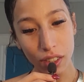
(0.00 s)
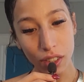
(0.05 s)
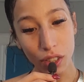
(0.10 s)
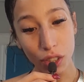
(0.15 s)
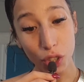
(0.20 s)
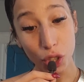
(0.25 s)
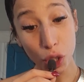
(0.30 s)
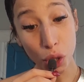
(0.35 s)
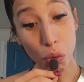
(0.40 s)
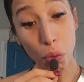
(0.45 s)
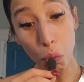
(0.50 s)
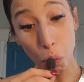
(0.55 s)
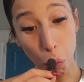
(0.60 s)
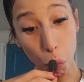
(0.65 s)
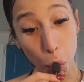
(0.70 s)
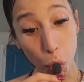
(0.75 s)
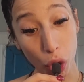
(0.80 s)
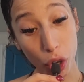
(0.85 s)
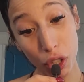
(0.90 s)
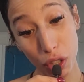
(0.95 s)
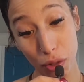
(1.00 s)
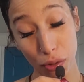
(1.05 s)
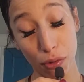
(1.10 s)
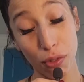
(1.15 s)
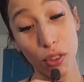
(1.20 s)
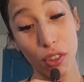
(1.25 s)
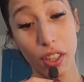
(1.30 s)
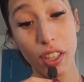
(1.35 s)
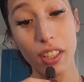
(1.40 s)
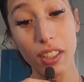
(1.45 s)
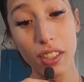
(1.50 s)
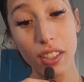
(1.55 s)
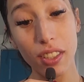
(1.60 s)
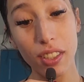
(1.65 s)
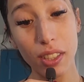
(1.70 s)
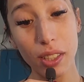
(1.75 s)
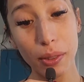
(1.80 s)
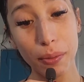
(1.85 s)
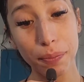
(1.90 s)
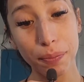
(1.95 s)
You worked for
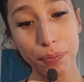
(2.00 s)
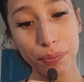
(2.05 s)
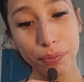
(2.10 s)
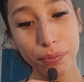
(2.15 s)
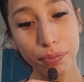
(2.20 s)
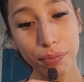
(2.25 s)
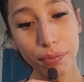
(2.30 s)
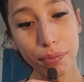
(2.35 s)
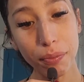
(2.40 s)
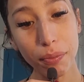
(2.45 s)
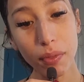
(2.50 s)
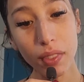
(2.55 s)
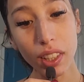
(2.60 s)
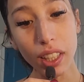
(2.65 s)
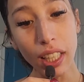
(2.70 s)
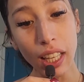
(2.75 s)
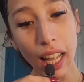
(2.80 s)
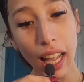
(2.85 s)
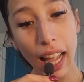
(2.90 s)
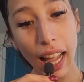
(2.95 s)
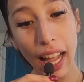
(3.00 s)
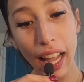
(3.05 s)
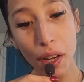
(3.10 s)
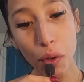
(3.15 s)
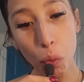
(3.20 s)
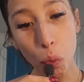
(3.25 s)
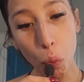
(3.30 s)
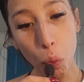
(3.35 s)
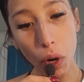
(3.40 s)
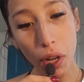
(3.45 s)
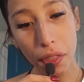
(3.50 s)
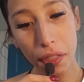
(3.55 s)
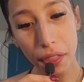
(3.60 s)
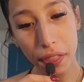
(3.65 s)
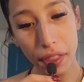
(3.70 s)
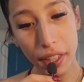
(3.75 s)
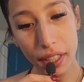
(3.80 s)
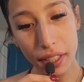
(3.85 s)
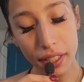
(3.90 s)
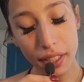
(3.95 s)
this. And
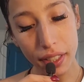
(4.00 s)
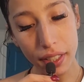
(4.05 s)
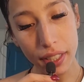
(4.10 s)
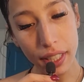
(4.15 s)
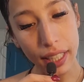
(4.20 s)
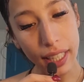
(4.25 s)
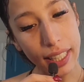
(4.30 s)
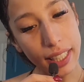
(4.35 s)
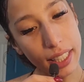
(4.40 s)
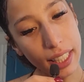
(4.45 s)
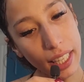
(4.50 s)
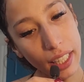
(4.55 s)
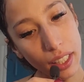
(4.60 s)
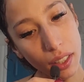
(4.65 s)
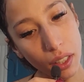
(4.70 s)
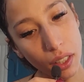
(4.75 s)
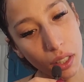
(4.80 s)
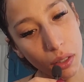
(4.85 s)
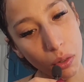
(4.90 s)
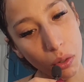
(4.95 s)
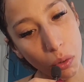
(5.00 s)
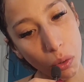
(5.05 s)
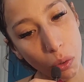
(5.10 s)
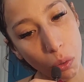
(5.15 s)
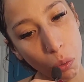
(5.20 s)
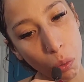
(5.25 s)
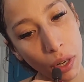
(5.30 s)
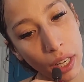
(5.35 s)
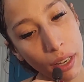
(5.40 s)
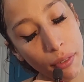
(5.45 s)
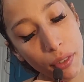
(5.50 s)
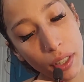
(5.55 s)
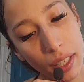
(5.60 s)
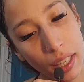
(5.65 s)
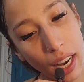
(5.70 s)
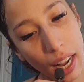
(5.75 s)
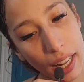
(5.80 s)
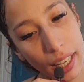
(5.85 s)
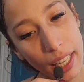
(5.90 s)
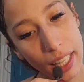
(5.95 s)
what this did, it's like whatever
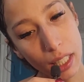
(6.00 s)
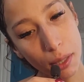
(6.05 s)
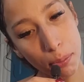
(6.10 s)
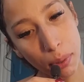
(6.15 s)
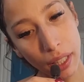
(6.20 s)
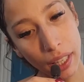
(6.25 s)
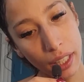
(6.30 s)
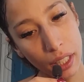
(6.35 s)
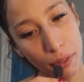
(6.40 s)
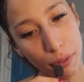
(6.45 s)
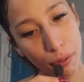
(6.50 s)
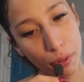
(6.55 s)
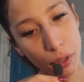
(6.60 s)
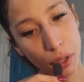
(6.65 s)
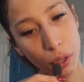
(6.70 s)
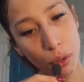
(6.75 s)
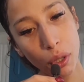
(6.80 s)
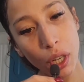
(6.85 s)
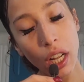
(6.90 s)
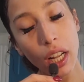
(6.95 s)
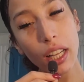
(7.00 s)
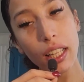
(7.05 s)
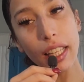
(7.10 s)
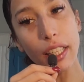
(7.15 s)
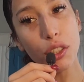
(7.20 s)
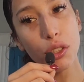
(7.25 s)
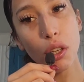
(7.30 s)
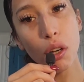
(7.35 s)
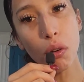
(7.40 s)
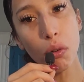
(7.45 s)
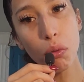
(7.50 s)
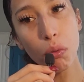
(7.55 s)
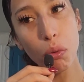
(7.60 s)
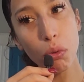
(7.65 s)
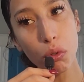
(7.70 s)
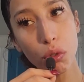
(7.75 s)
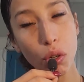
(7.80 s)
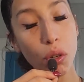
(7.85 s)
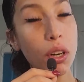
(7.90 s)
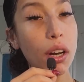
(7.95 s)
God has planned for you, like
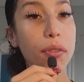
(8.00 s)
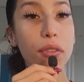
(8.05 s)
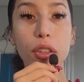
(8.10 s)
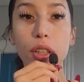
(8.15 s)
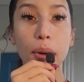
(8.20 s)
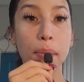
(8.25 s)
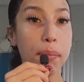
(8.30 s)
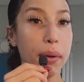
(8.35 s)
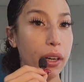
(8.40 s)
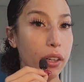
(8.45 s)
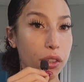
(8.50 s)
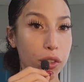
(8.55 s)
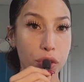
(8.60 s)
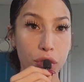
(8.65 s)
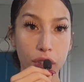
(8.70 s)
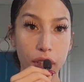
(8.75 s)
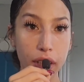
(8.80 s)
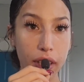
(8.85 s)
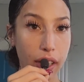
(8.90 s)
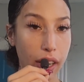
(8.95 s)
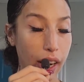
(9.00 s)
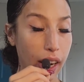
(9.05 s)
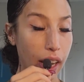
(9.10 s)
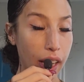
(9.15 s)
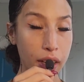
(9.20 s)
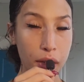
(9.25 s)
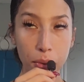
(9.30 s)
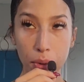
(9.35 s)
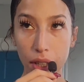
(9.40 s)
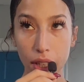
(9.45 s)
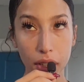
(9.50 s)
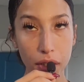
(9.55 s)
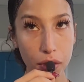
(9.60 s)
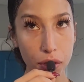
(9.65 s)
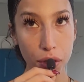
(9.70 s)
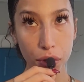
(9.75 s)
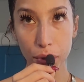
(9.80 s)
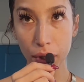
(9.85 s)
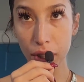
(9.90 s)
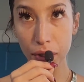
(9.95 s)
don't ever compare your journey to anyone
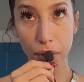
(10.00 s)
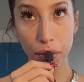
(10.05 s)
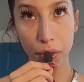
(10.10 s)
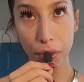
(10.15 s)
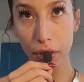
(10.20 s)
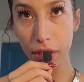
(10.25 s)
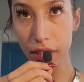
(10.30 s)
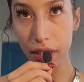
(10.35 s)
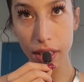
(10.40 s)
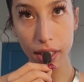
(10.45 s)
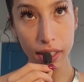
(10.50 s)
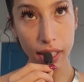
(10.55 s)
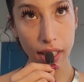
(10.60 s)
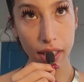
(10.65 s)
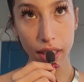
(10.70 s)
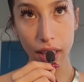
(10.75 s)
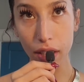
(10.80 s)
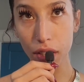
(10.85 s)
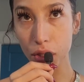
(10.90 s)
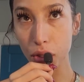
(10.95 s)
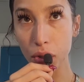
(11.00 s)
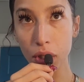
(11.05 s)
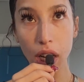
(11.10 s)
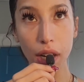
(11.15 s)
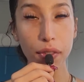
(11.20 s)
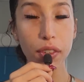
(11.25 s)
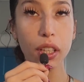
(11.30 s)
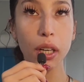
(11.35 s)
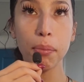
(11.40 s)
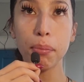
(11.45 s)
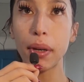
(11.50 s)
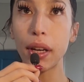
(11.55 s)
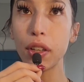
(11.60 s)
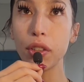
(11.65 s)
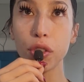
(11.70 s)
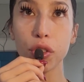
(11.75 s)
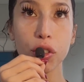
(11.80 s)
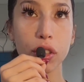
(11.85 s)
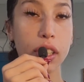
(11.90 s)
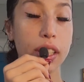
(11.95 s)
else. 333 as I say that. Don't ever compare
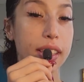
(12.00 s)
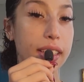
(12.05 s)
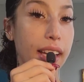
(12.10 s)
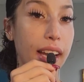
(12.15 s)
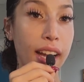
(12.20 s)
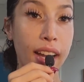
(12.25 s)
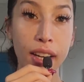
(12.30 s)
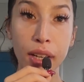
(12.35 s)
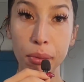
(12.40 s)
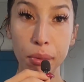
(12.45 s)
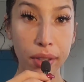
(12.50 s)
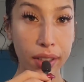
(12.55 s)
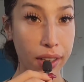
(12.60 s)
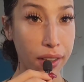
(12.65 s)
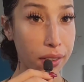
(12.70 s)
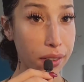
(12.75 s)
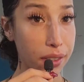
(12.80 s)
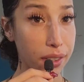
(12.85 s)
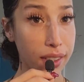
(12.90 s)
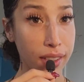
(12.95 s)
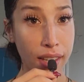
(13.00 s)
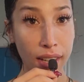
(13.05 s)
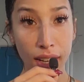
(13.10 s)
your journey to anyone else.